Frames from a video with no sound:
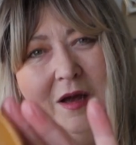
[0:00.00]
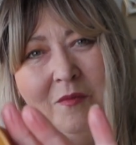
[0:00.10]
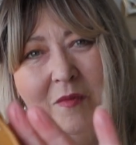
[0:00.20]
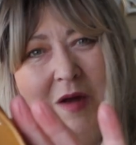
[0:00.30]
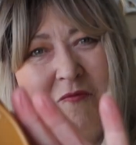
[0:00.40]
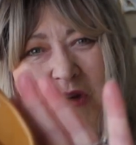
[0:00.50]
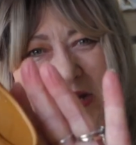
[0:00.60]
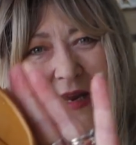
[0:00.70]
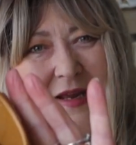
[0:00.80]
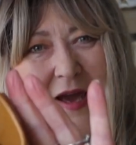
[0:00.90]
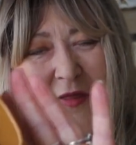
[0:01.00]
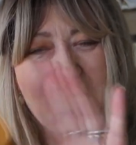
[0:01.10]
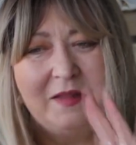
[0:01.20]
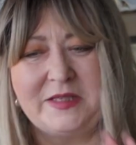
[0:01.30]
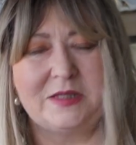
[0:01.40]
I'm, I'm really, I
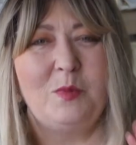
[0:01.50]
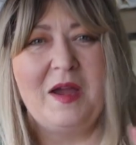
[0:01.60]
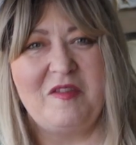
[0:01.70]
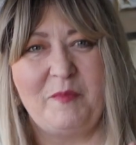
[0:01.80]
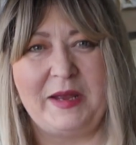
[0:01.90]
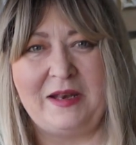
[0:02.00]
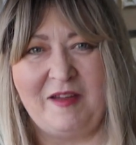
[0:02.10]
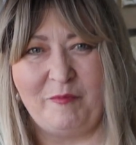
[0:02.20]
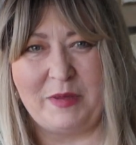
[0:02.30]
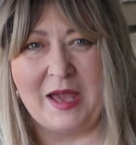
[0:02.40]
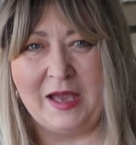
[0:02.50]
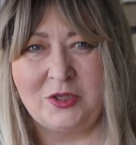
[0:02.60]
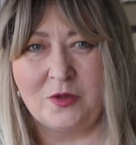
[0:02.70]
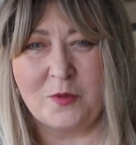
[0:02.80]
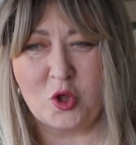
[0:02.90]
think this is why they've been left
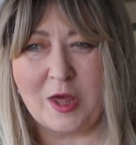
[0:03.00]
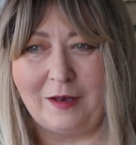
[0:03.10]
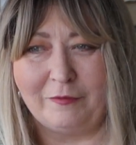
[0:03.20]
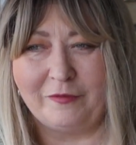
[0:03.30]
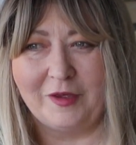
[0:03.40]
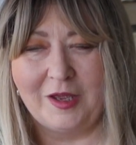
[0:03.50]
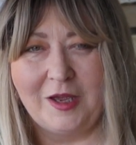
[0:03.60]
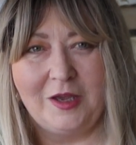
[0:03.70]
behind on the shelf,